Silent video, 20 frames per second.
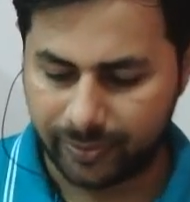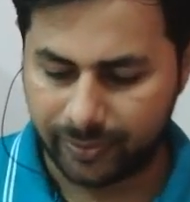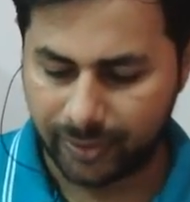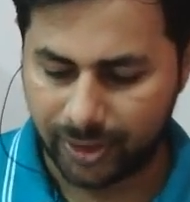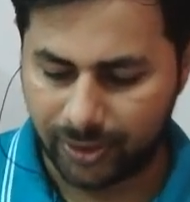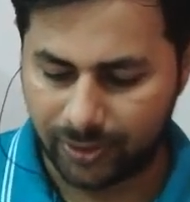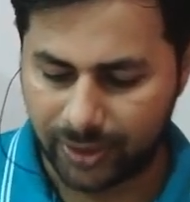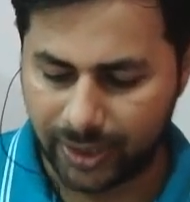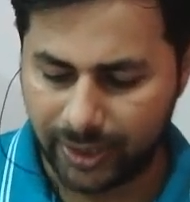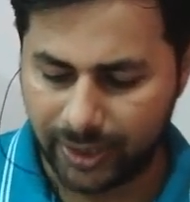
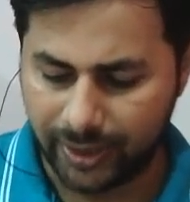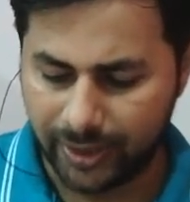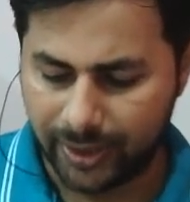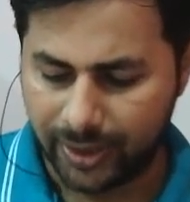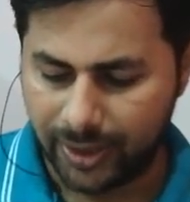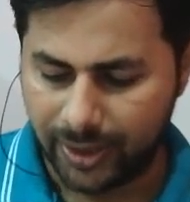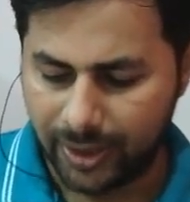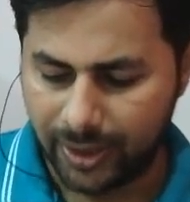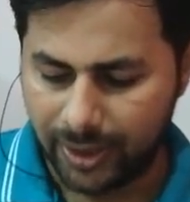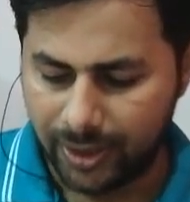Okay,
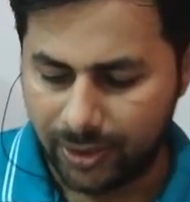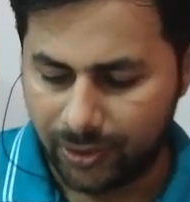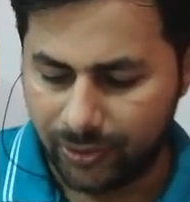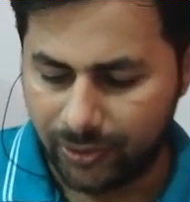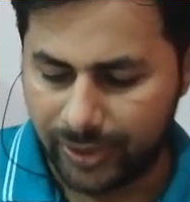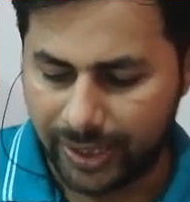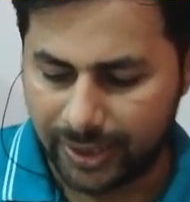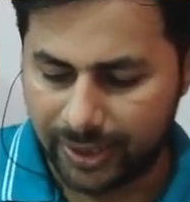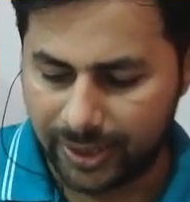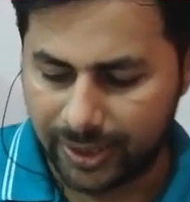you
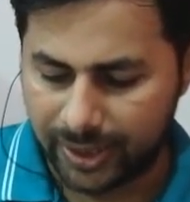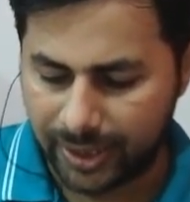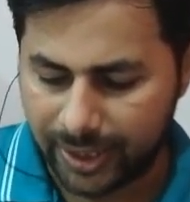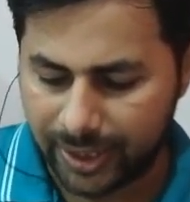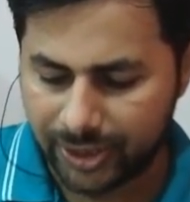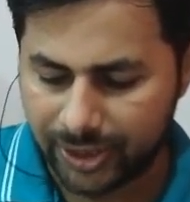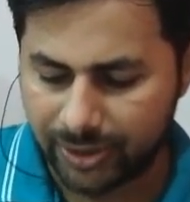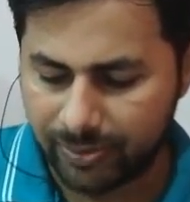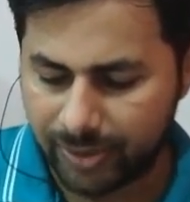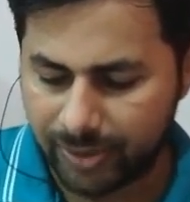get the
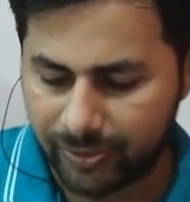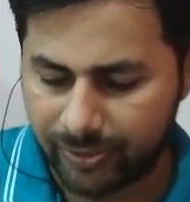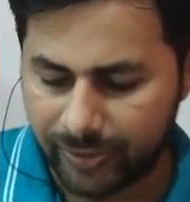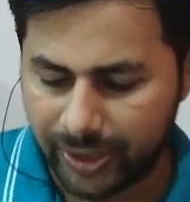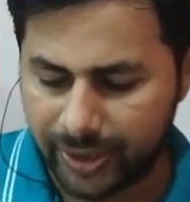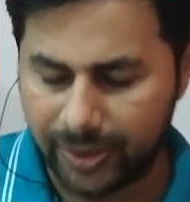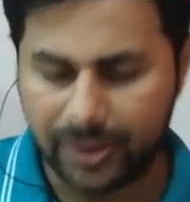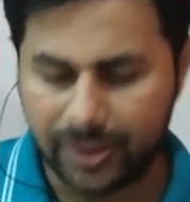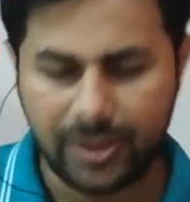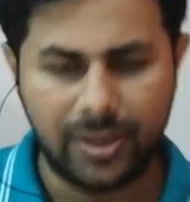relation
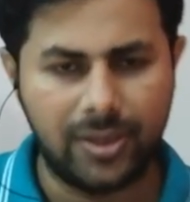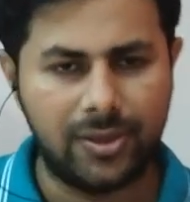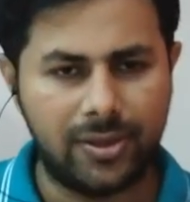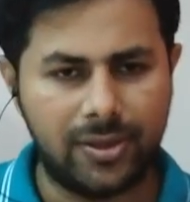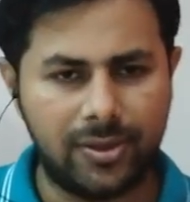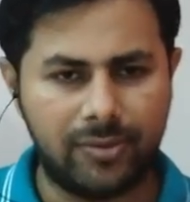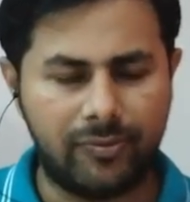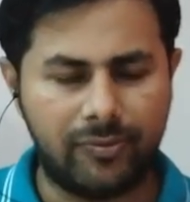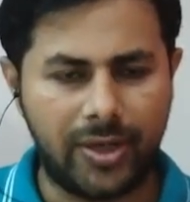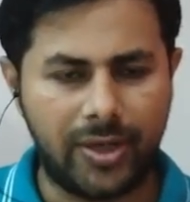between
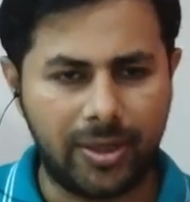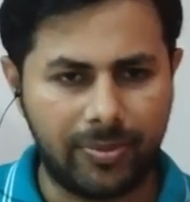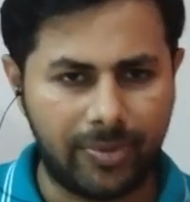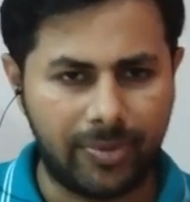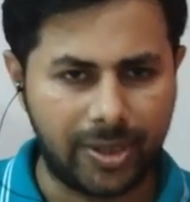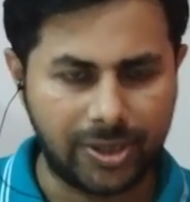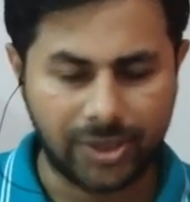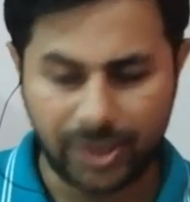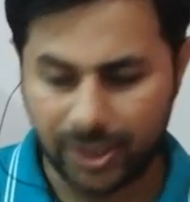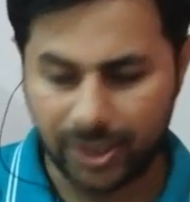the work
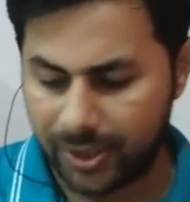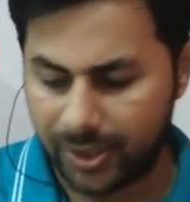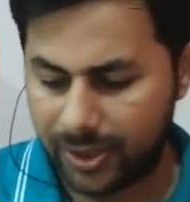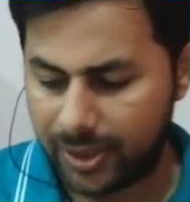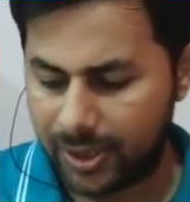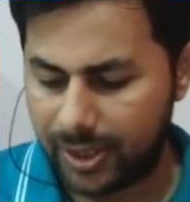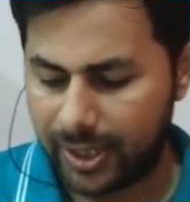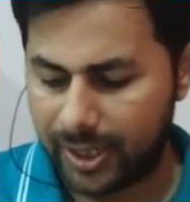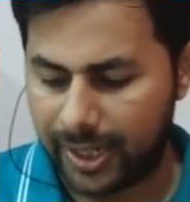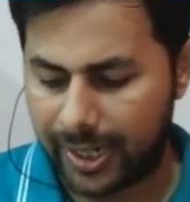function
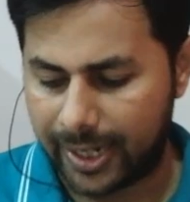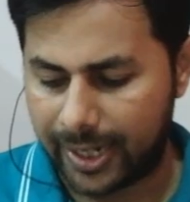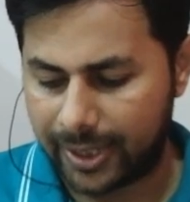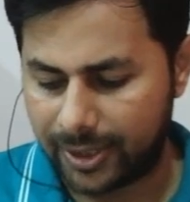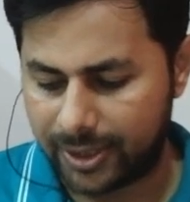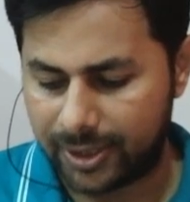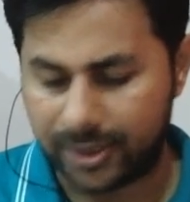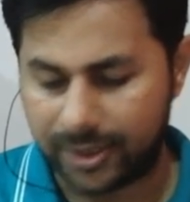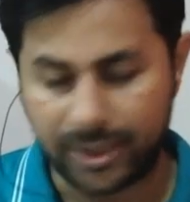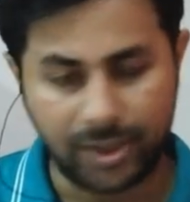and
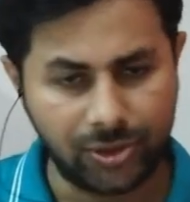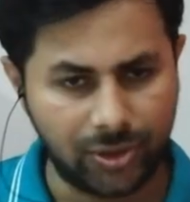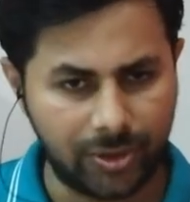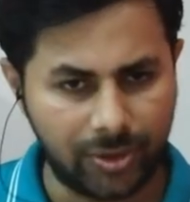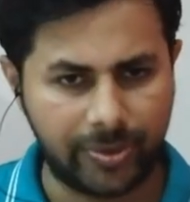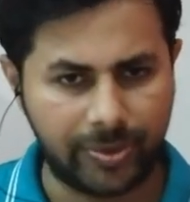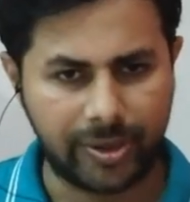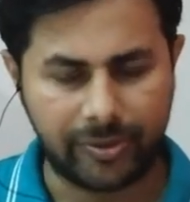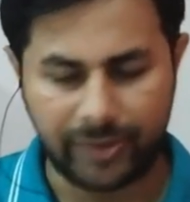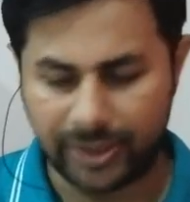the threshold
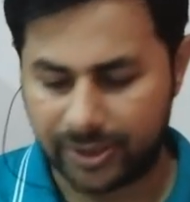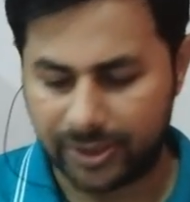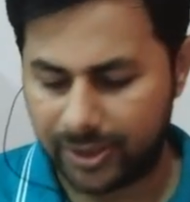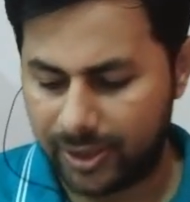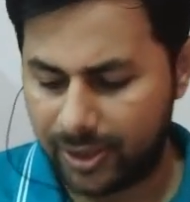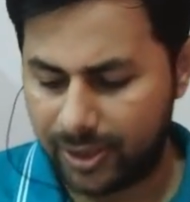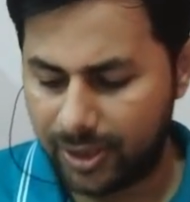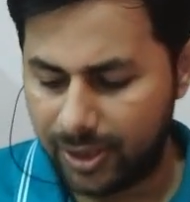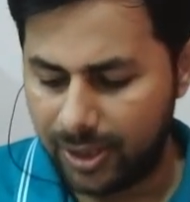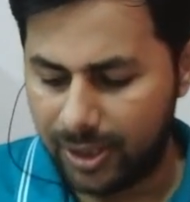frequency.
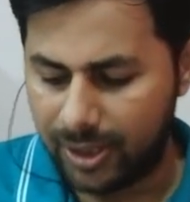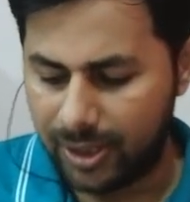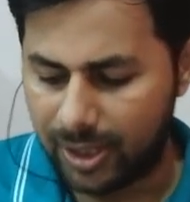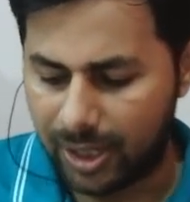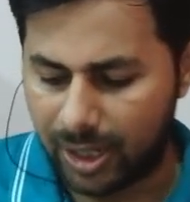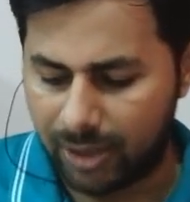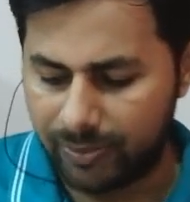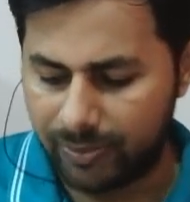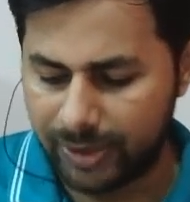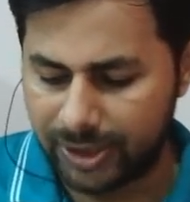
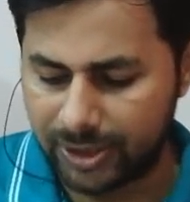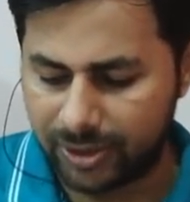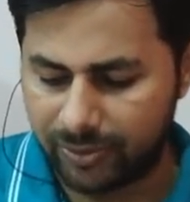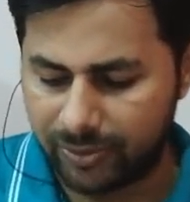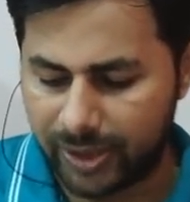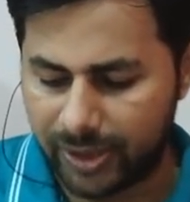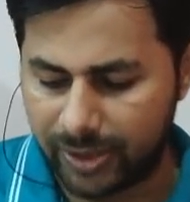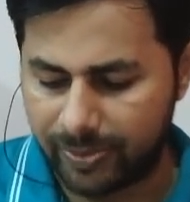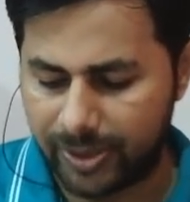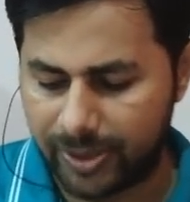How much is the
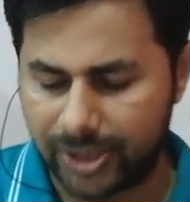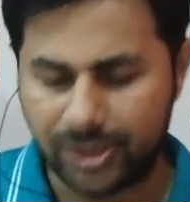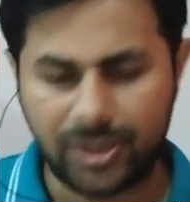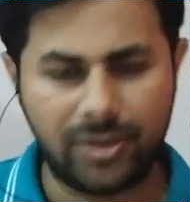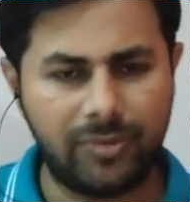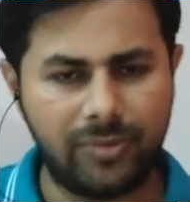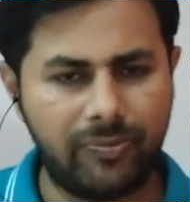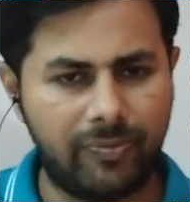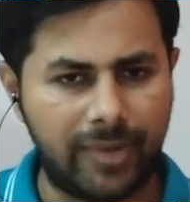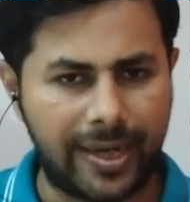work
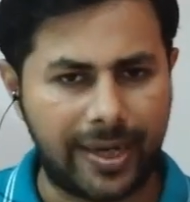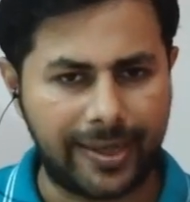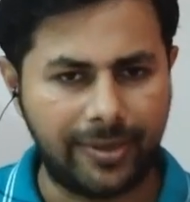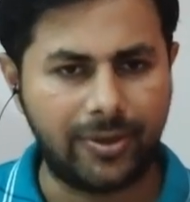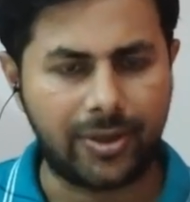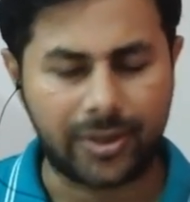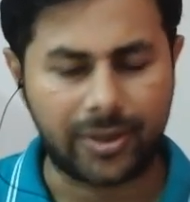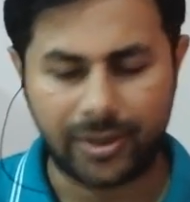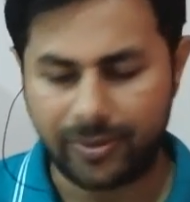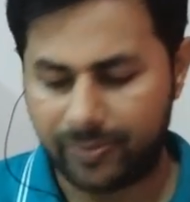function? Phi
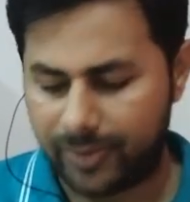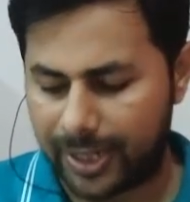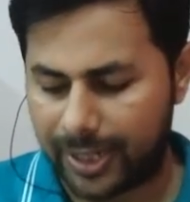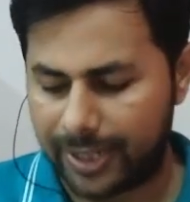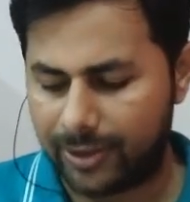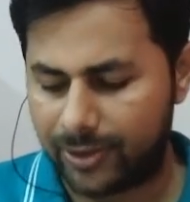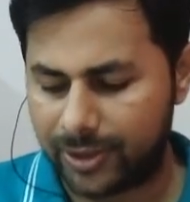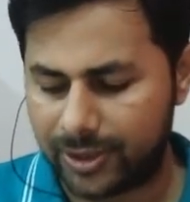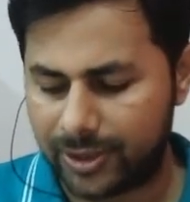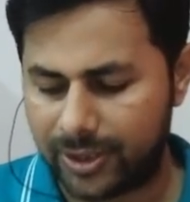naught
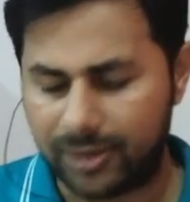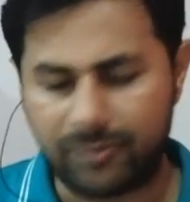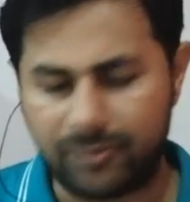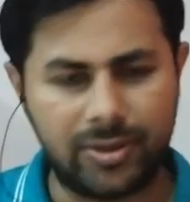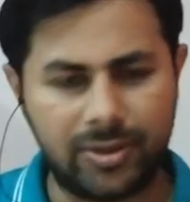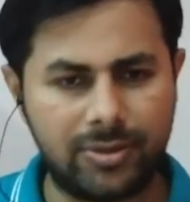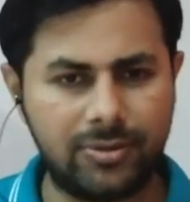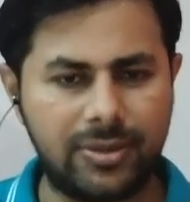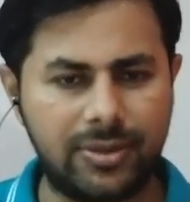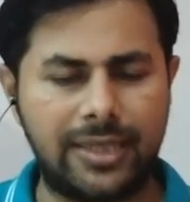is equal
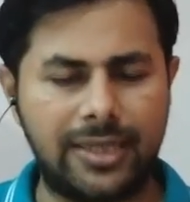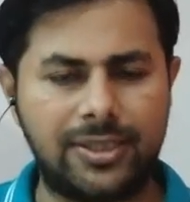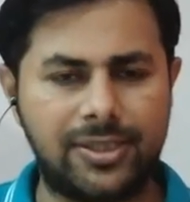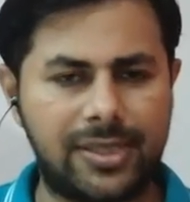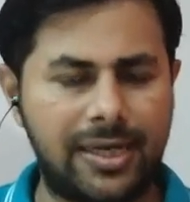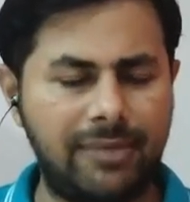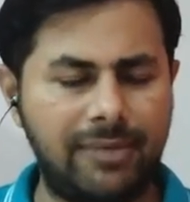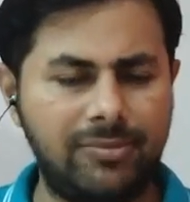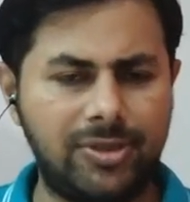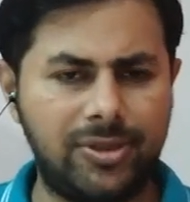to h
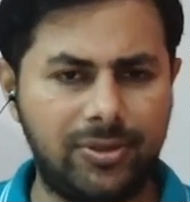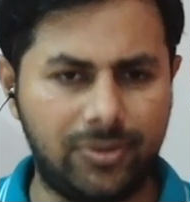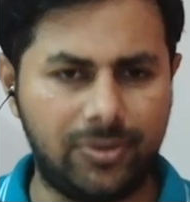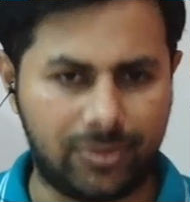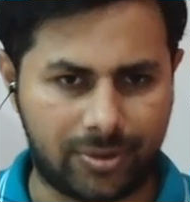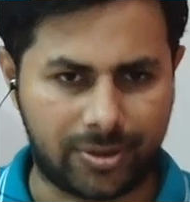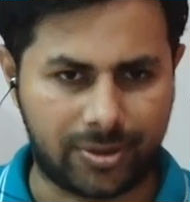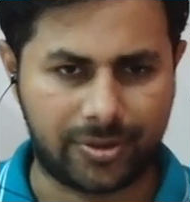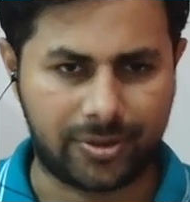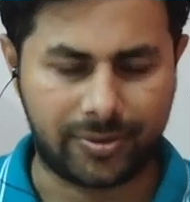times nu
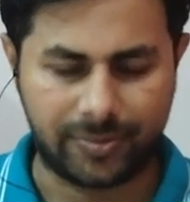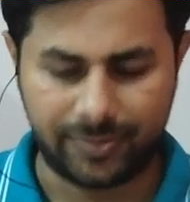naught.